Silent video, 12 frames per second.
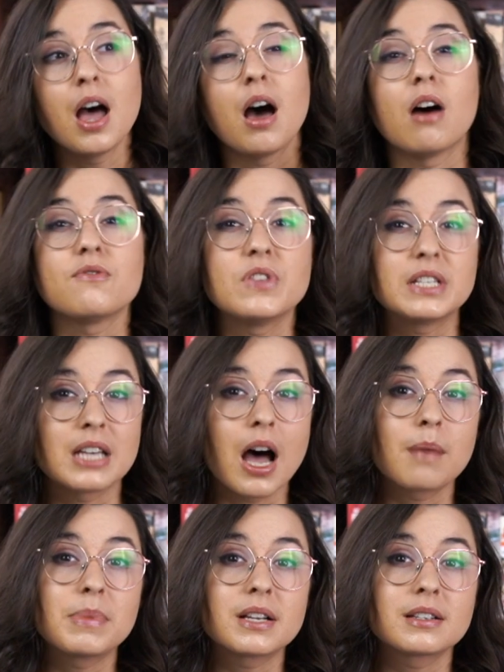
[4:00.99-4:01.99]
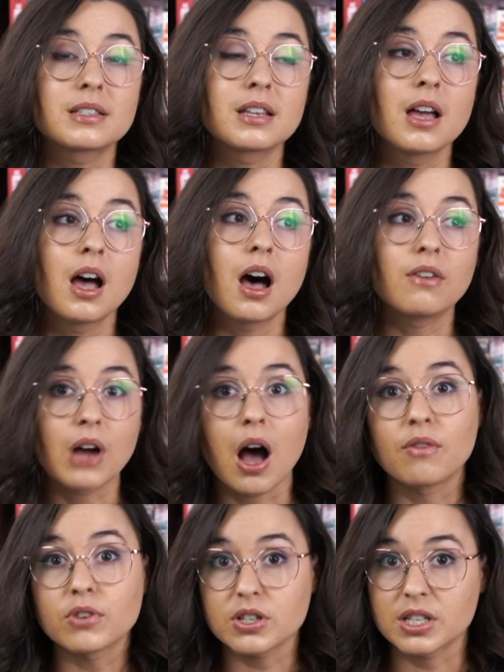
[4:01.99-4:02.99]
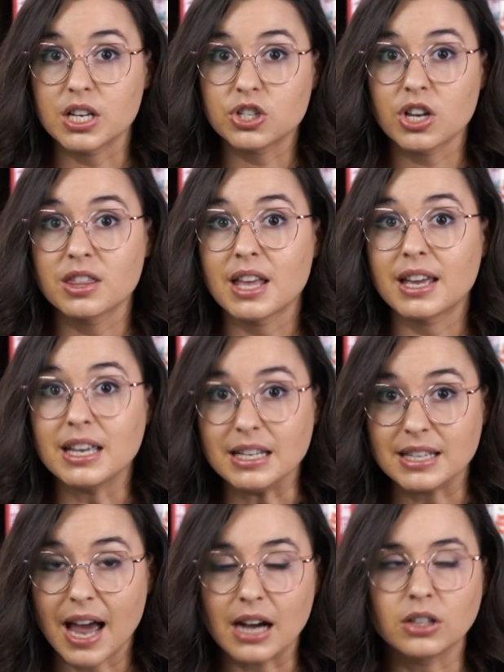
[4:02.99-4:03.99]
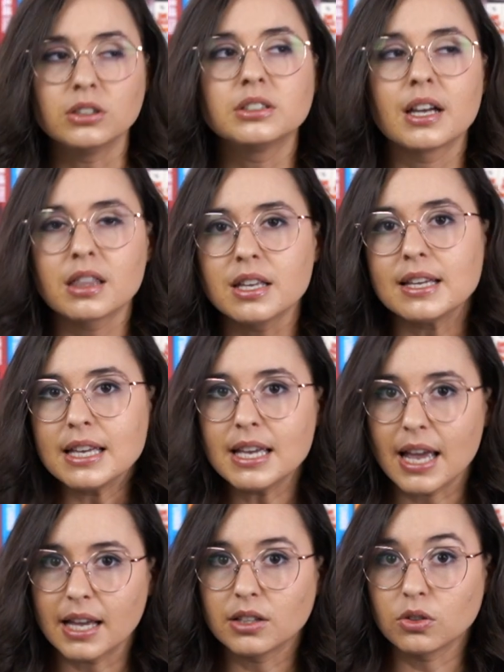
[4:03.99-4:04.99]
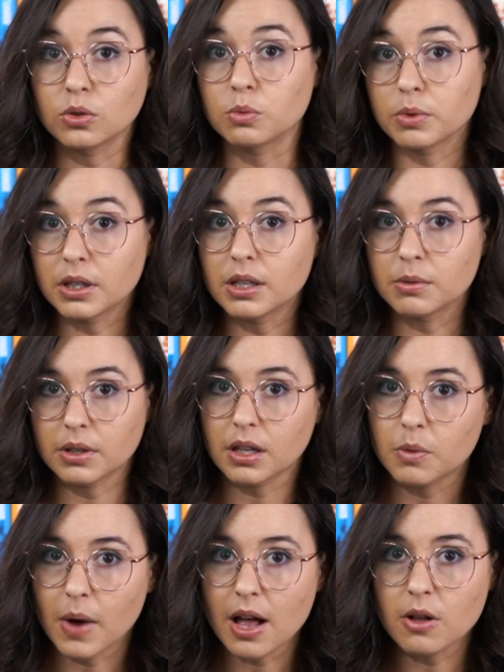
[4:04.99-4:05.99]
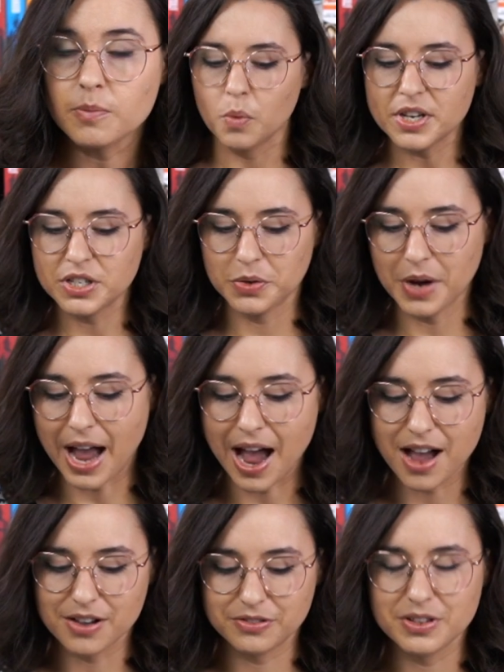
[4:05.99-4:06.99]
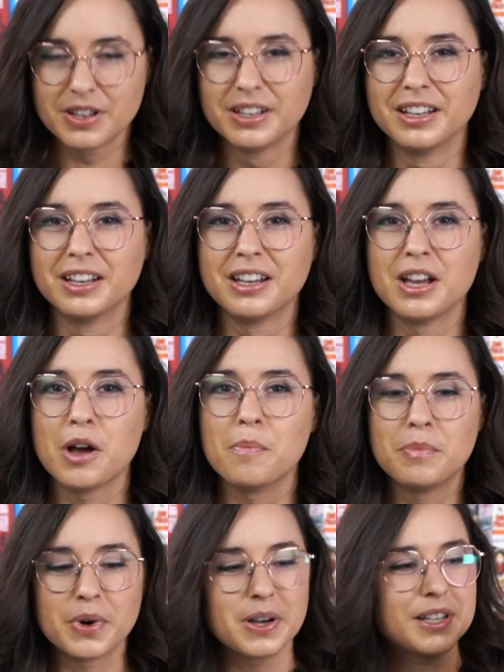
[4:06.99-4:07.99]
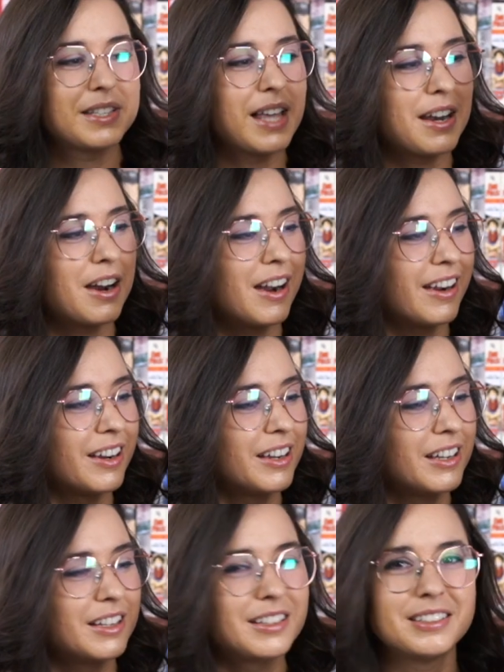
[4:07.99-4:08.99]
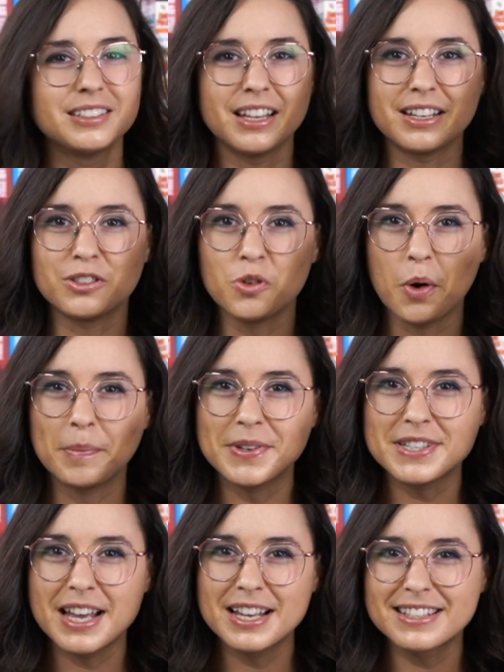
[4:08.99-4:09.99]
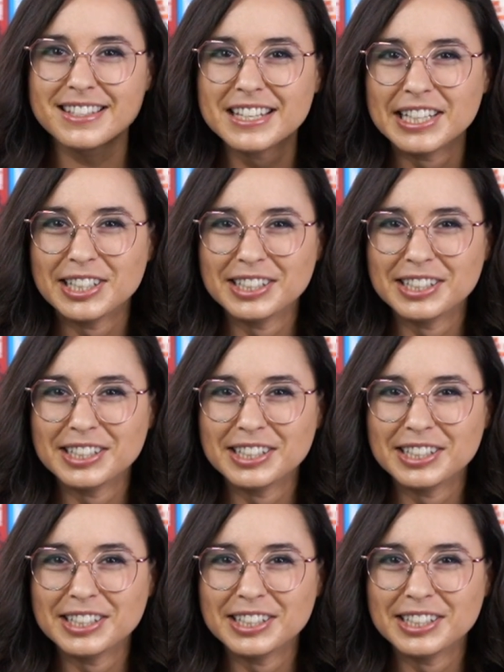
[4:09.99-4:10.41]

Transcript: of the topics of conversation that he tackled, I think he handled really, really well. We do have books that are like normal-sized